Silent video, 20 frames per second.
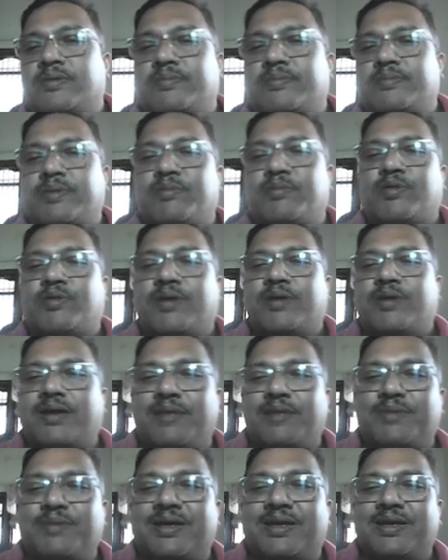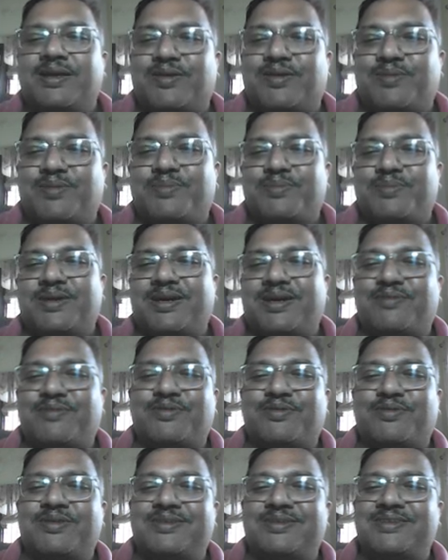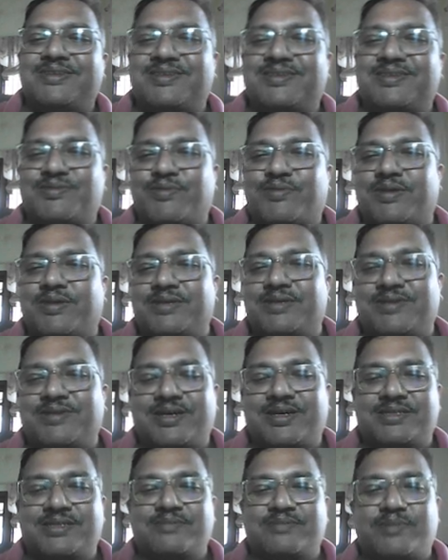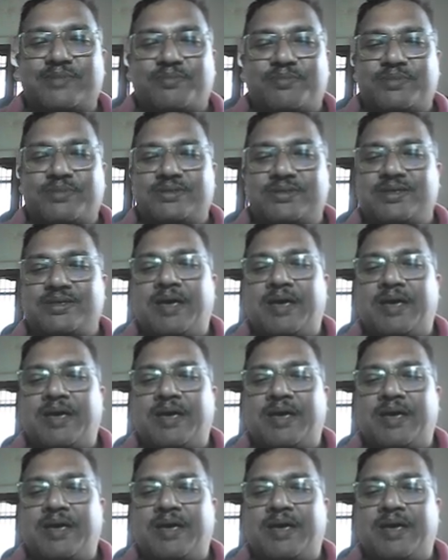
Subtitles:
I'm not claiming any copyright for this, just for education purpose.